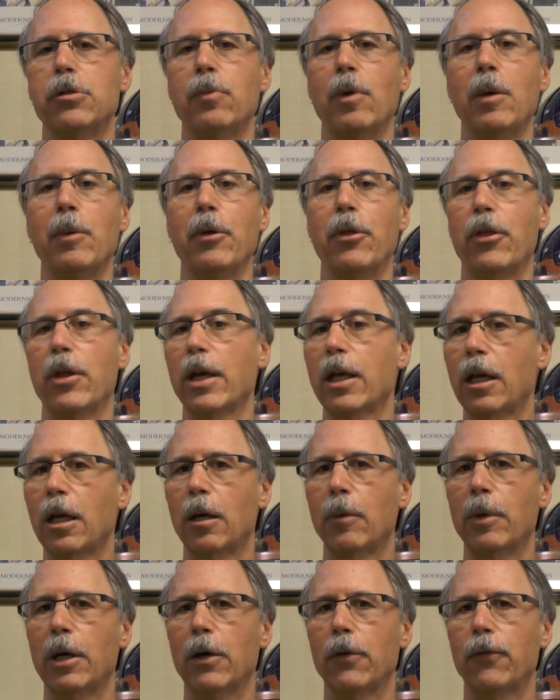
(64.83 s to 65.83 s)
you may be thinking
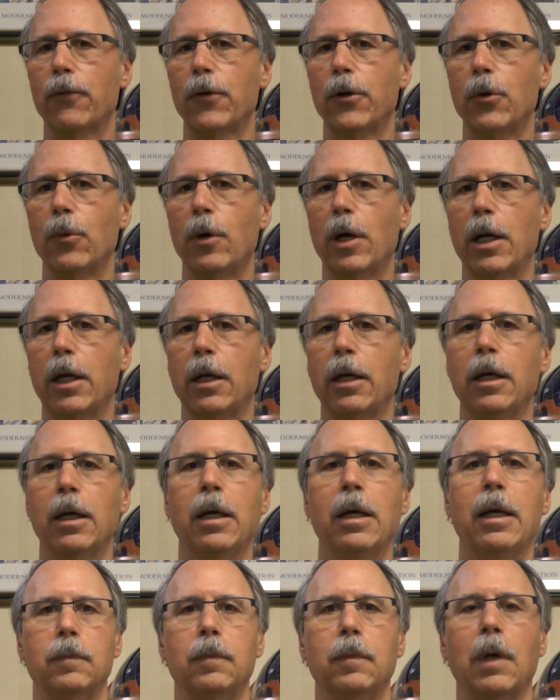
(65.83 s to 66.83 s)
about for your wedding,
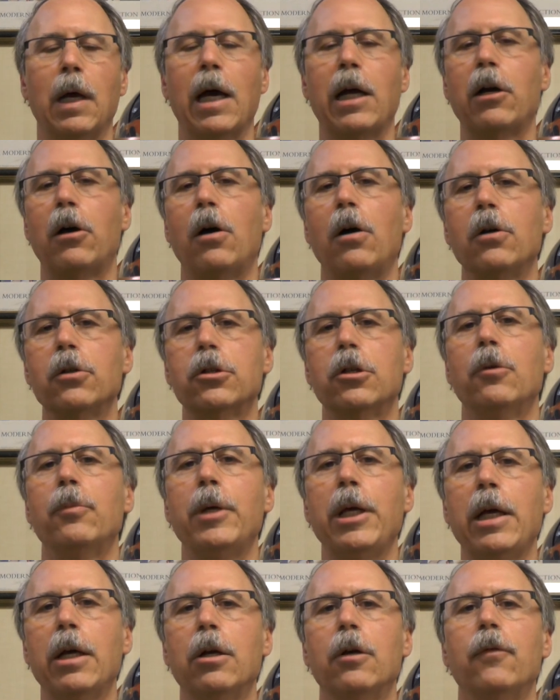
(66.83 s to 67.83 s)
and I'll also
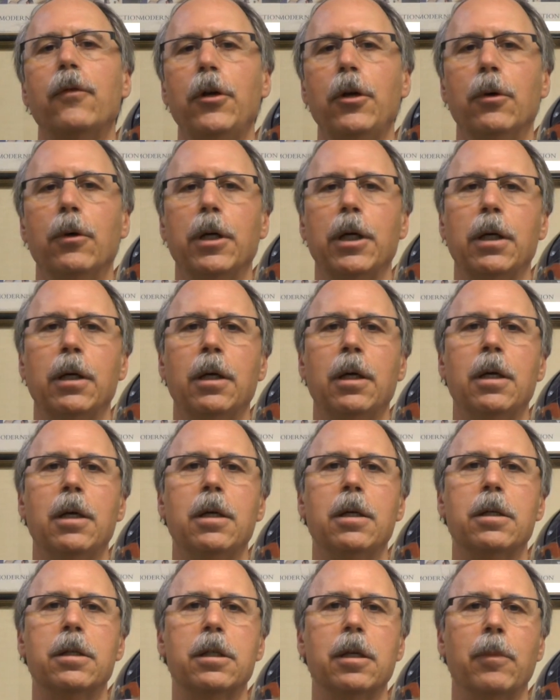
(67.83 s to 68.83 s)
be interviewing
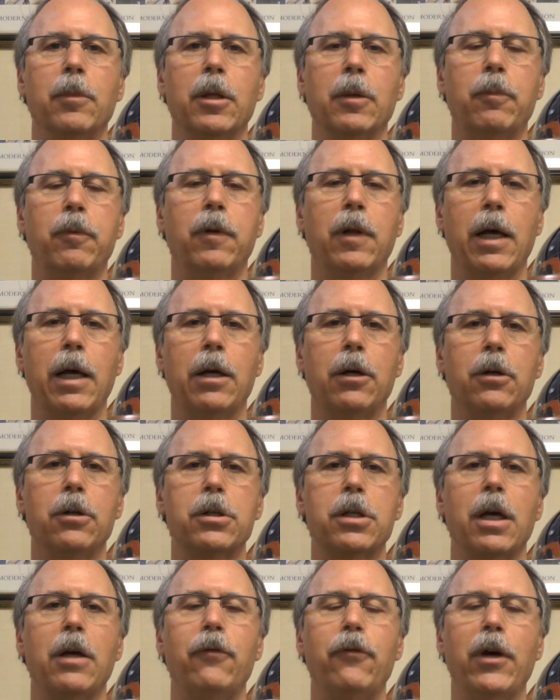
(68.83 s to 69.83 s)
some of the
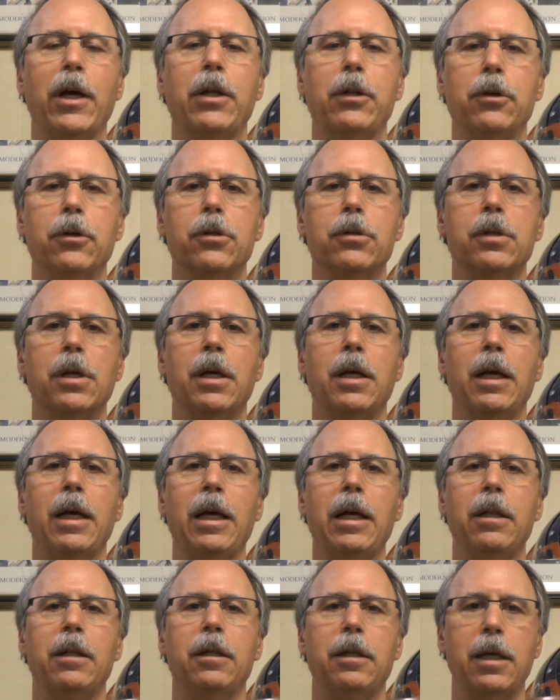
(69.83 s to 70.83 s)
planners and vendors
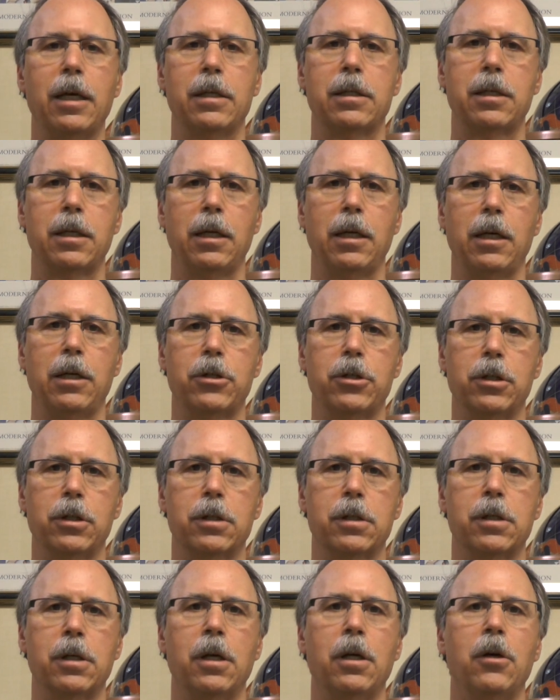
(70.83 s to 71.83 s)
in the
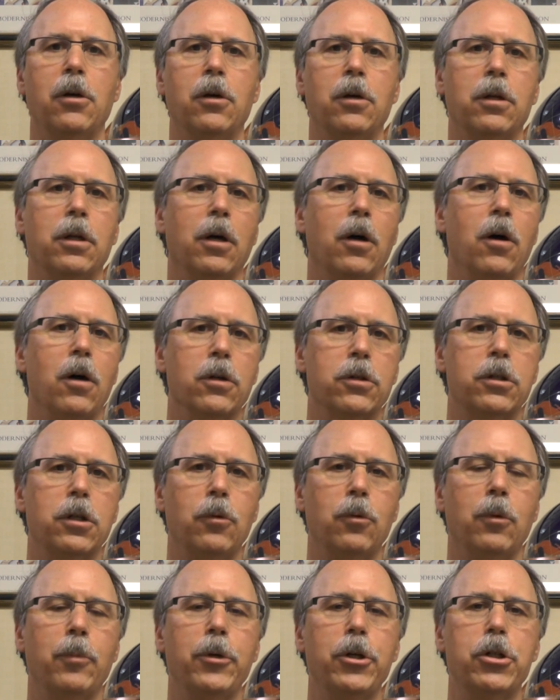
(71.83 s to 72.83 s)
destinations. Also,
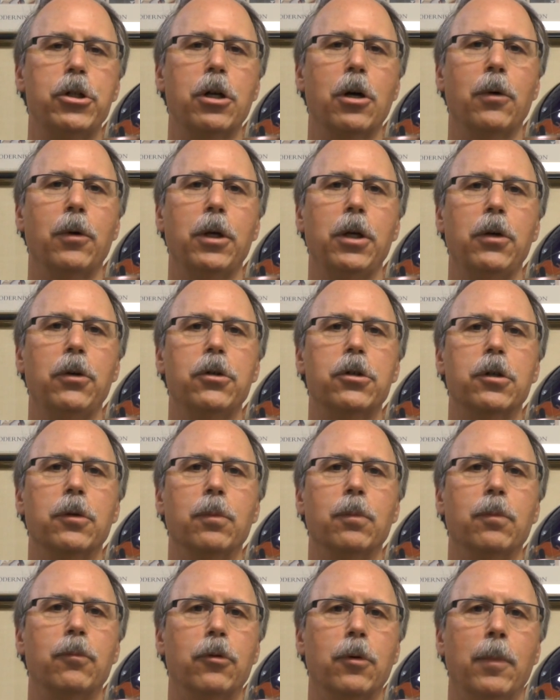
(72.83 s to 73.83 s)
we'll be showing you
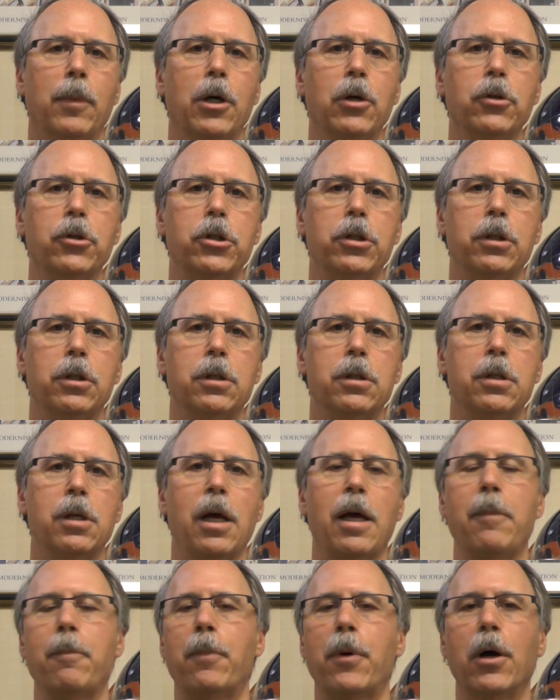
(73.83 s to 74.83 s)
some promotions
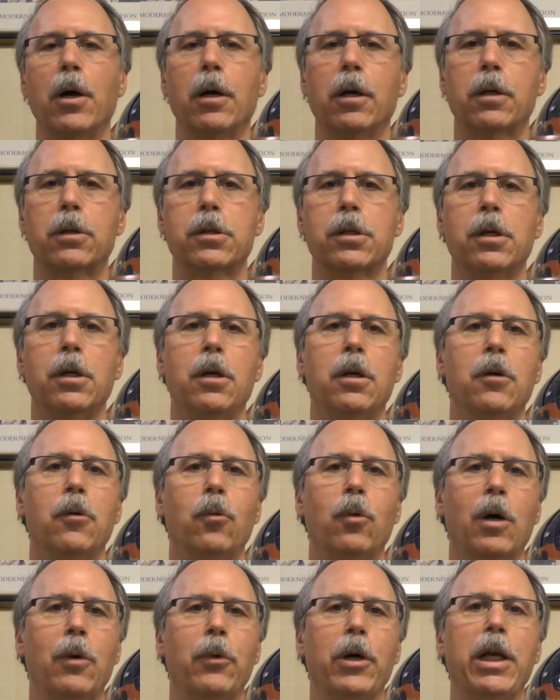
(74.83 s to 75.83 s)
and perks
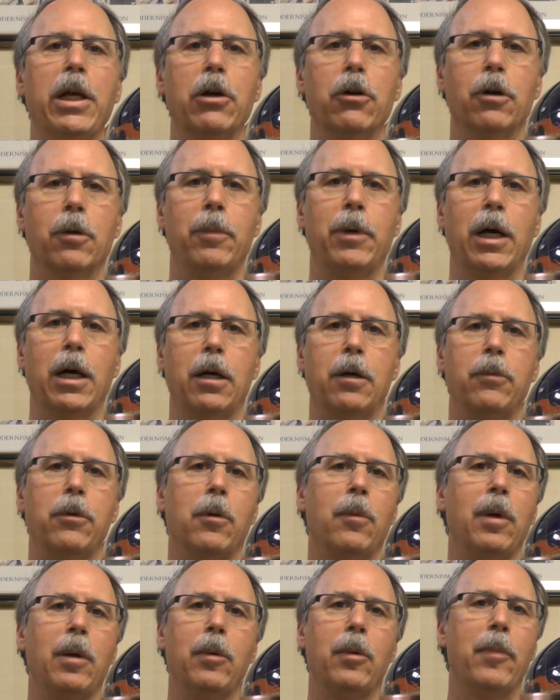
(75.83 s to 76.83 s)
when we hear about them
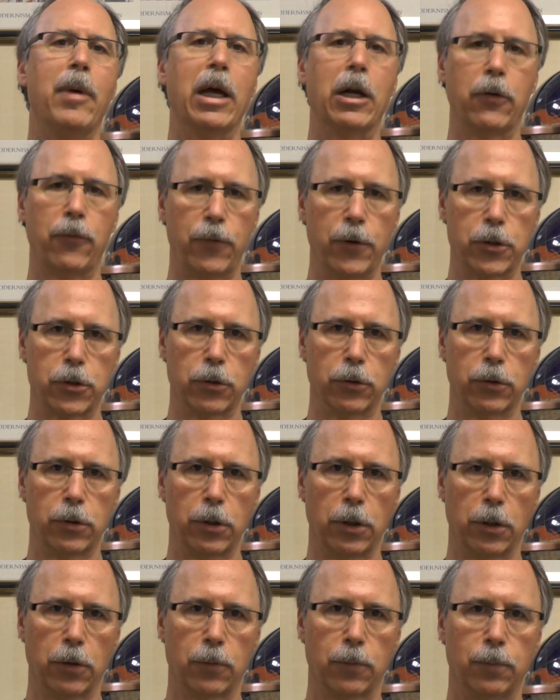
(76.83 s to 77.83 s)
that may be beneficial
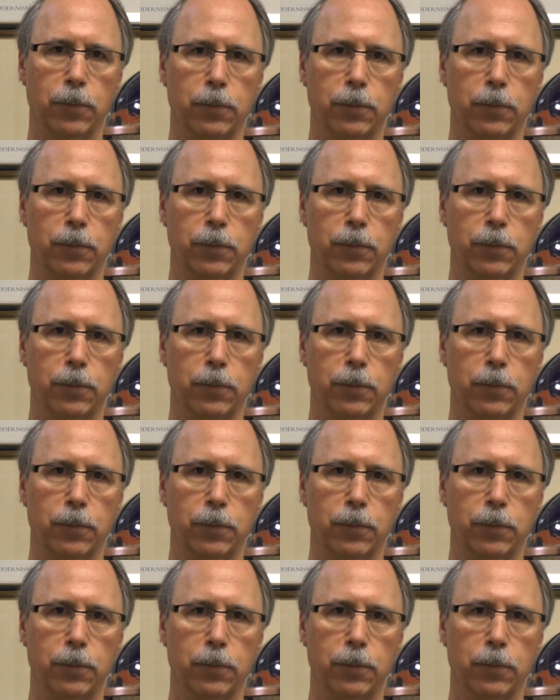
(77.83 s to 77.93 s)
to you.